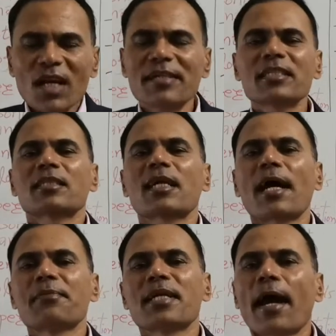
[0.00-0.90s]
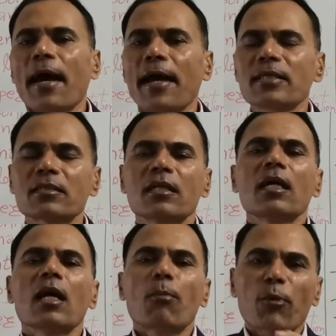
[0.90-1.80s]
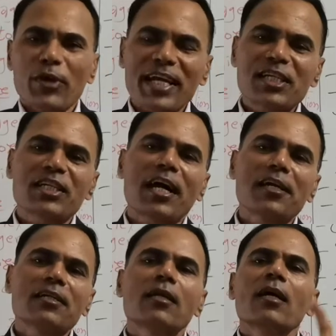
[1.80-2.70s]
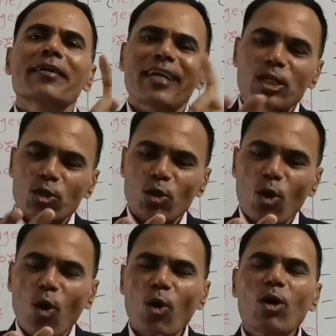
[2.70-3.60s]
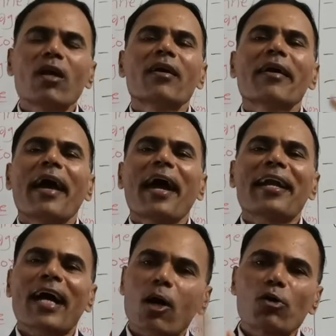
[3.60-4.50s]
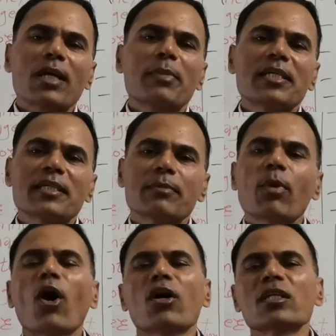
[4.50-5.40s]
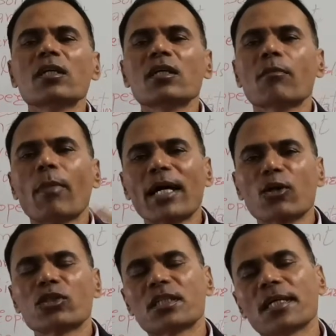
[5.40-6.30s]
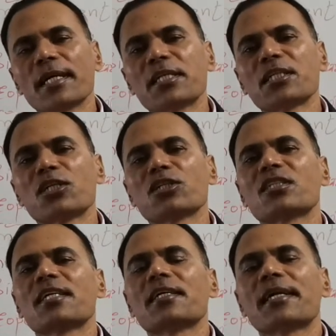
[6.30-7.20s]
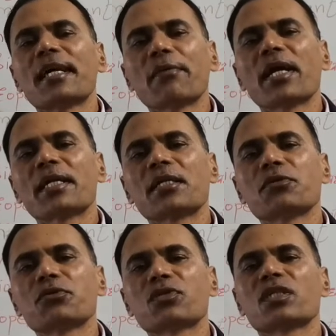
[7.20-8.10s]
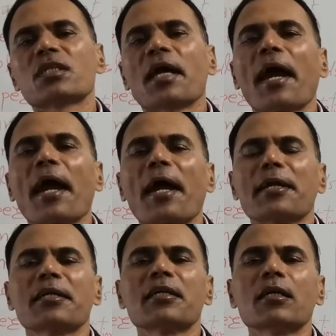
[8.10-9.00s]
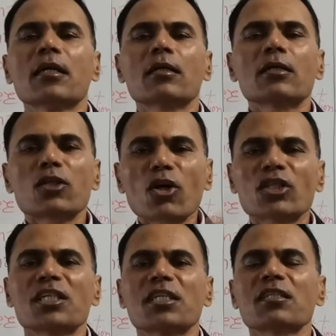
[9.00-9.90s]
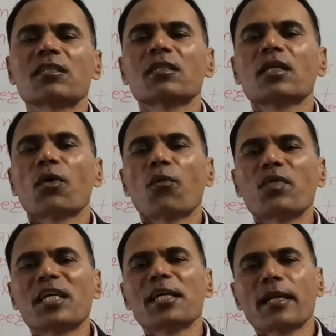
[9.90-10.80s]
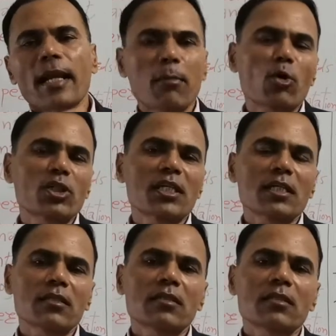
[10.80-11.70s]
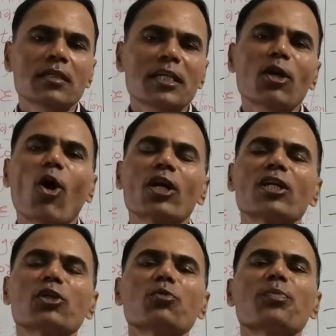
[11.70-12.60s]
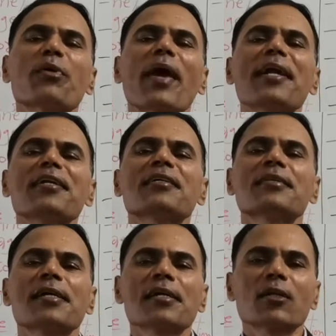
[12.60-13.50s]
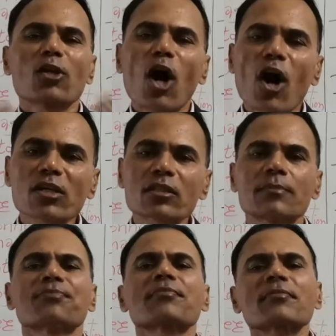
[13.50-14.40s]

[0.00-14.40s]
described as protection, control and accountability for the biological agents, their derivatives and toxins within laboratories in order to prevent their loss,